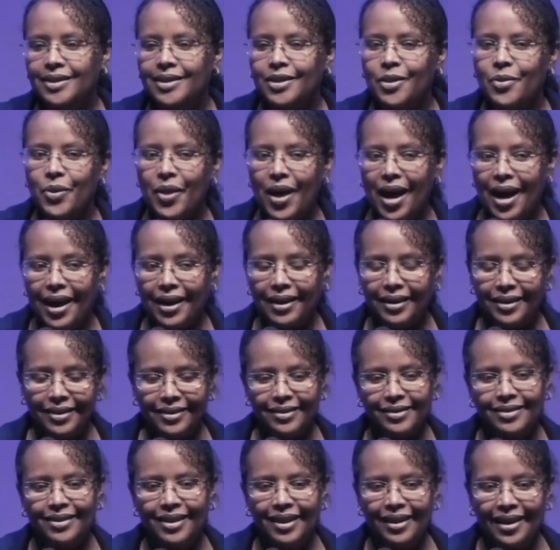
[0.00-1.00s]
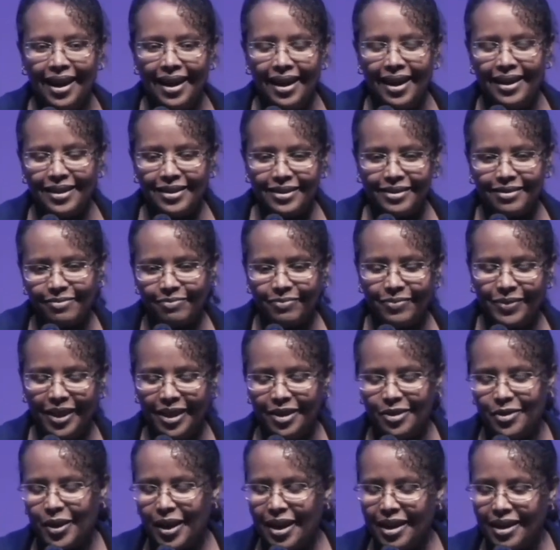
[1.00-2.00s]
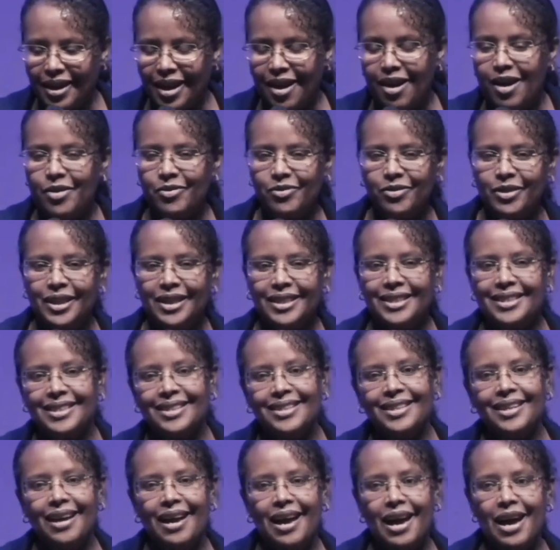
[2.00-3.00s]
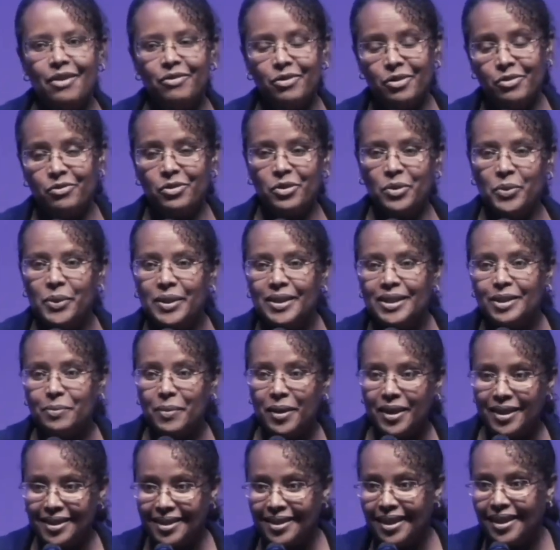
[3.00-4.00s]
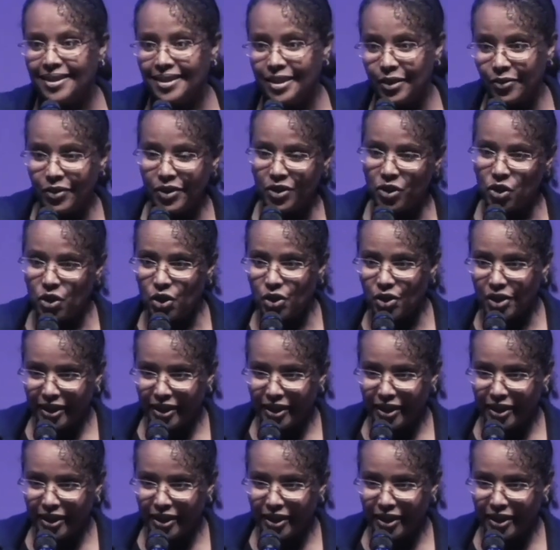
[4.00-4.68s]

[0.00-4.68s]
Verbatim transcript: So that, you know, kind of conflicts have influenced my scientific